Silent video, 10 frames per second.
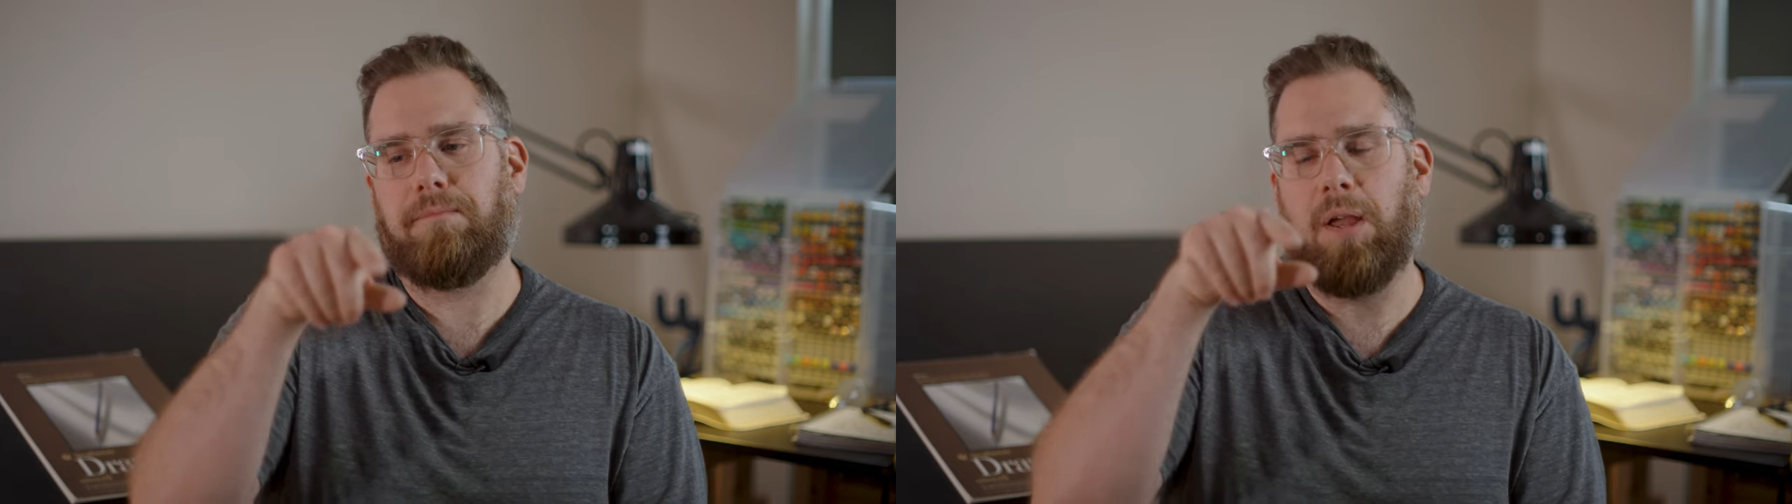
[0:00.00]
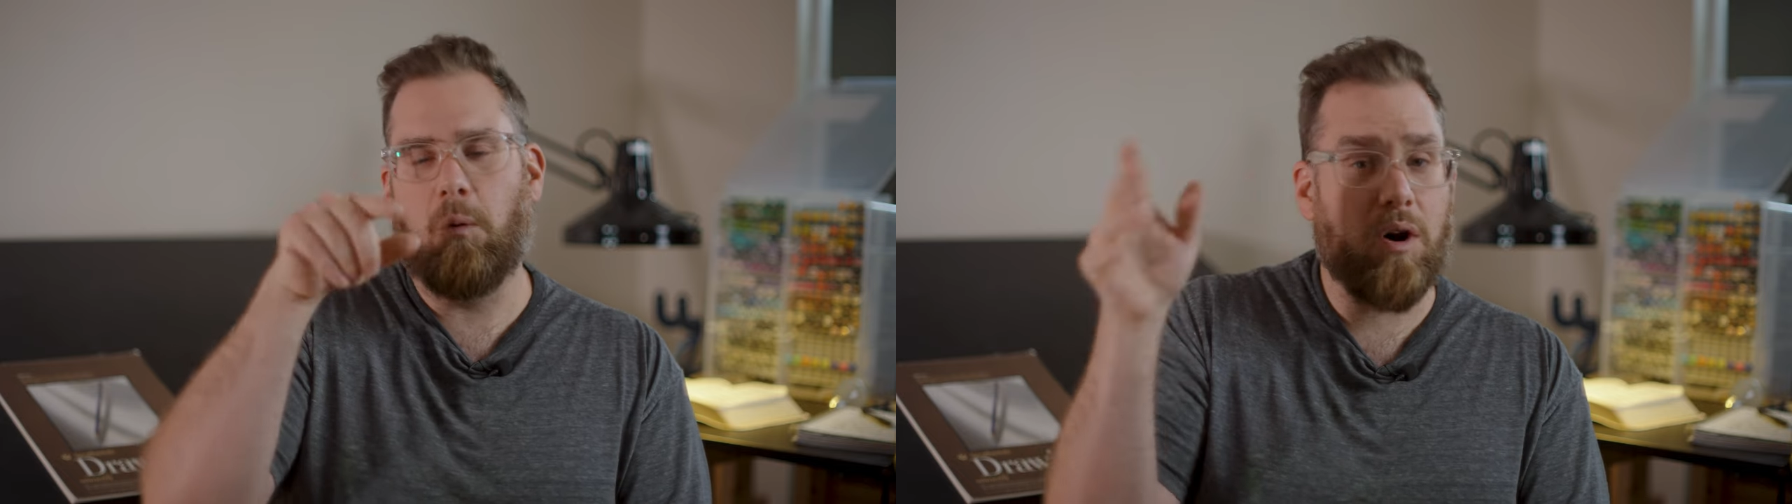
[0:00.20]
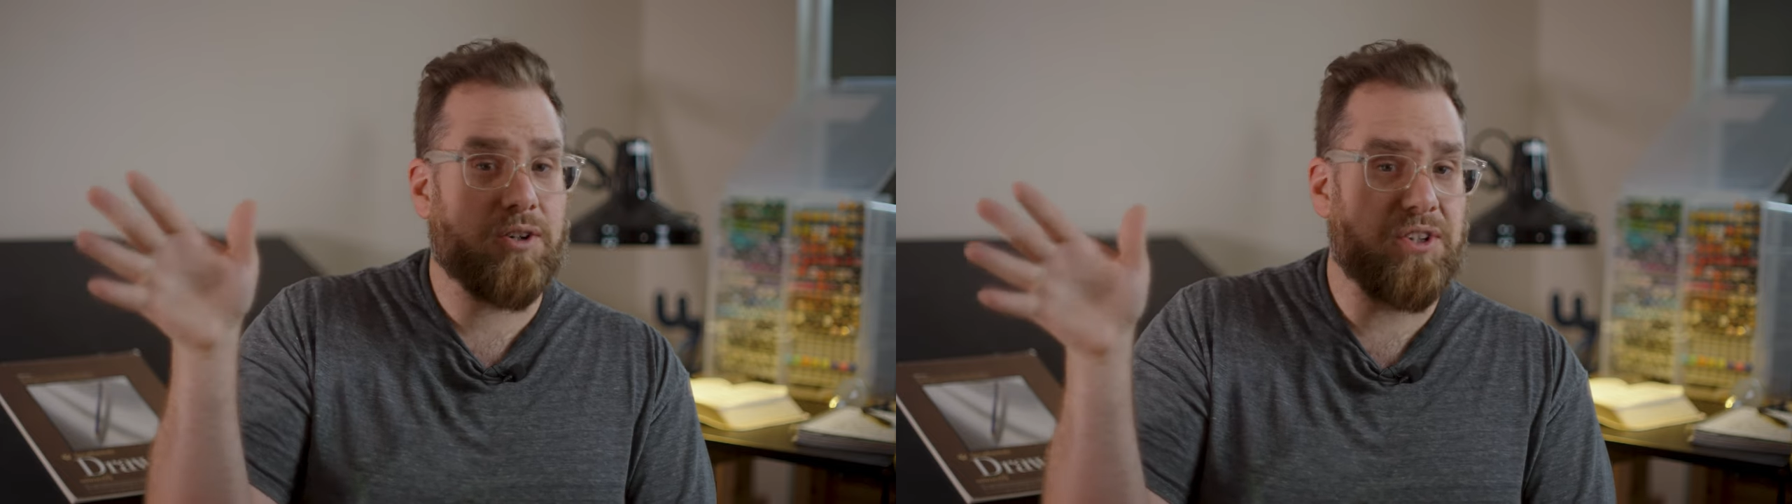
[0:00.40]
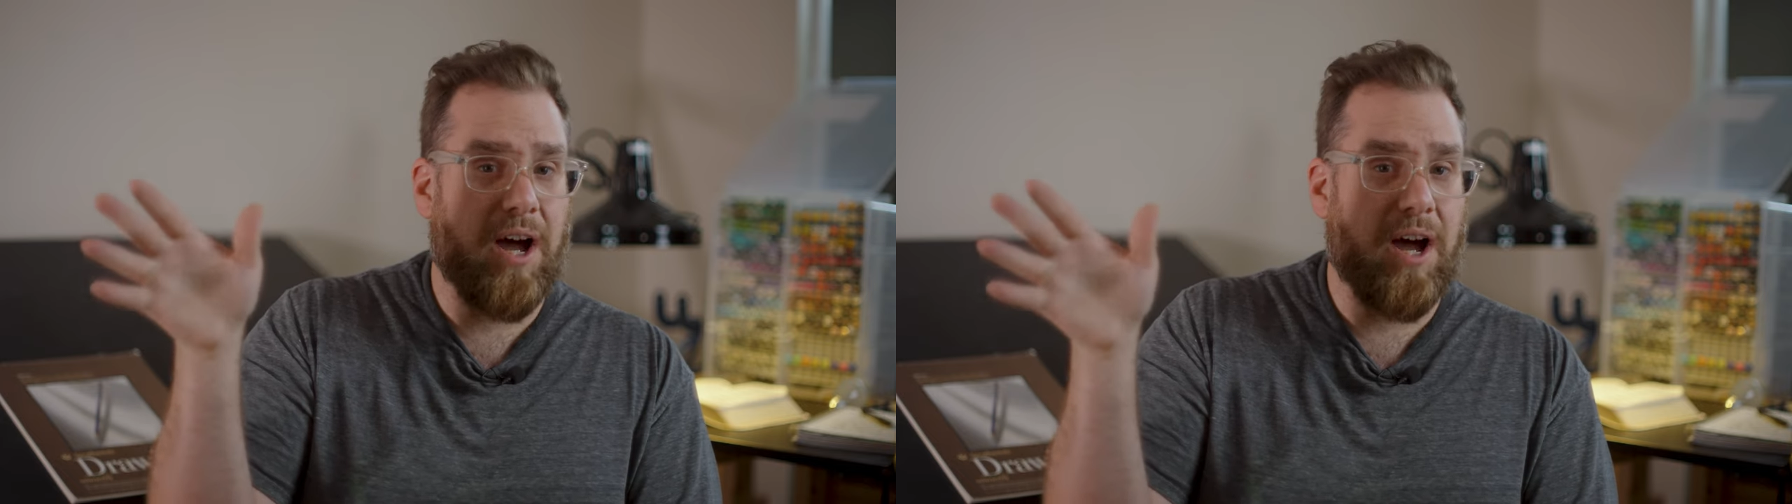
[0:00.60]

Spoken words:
It works